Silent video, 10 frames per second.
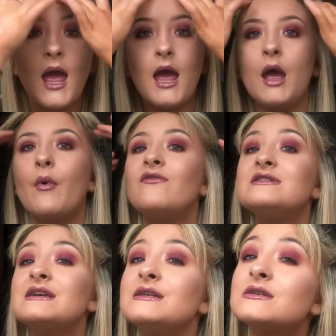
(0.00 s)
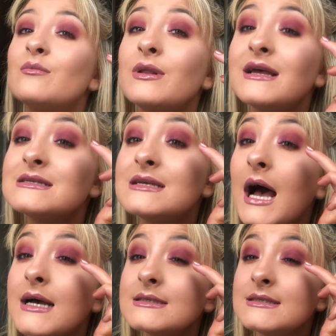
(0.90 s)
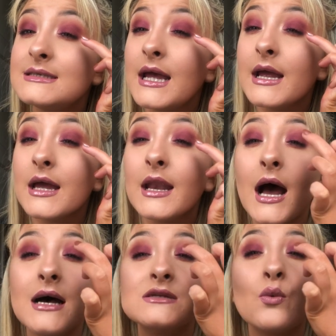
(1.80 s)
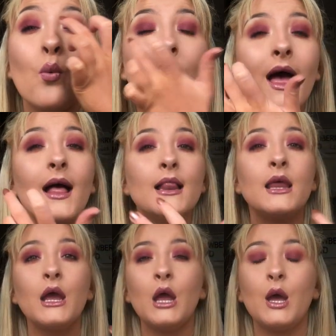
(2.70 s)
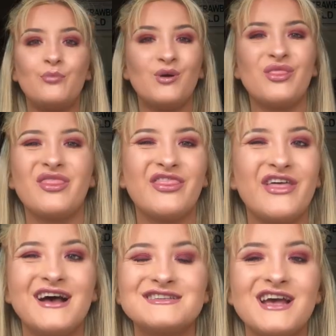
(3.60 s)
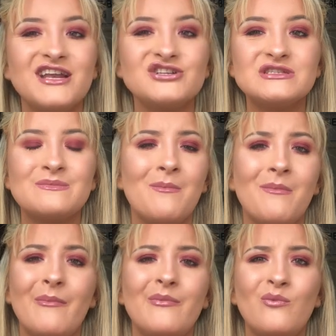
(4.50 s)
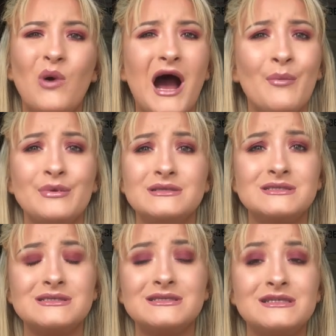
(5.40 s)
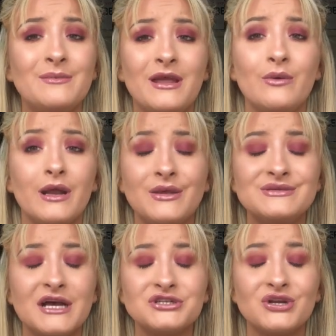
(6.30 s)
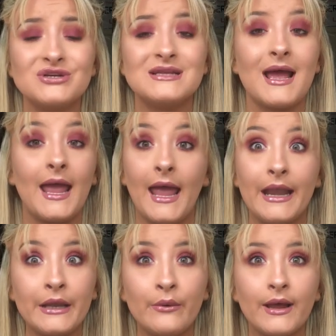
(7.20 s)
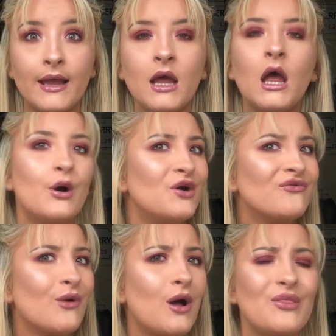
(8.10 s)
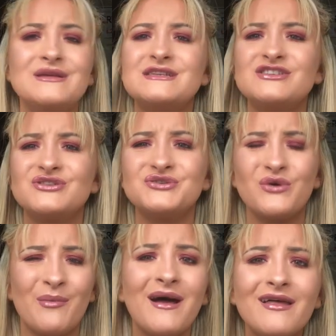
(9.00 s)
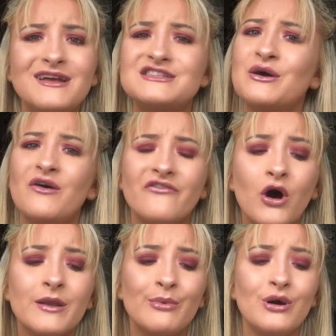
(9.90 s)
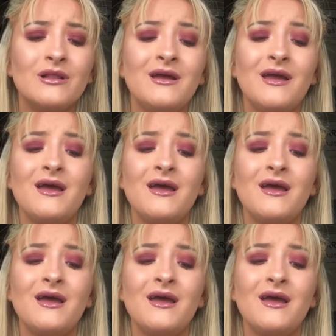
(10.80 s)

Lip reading: Obviously, in some places, it hasn't taken as well, but that's kind of just what happens to me when I use eyeshadows anyway. But overall, this is such a great palette. It's so affordable,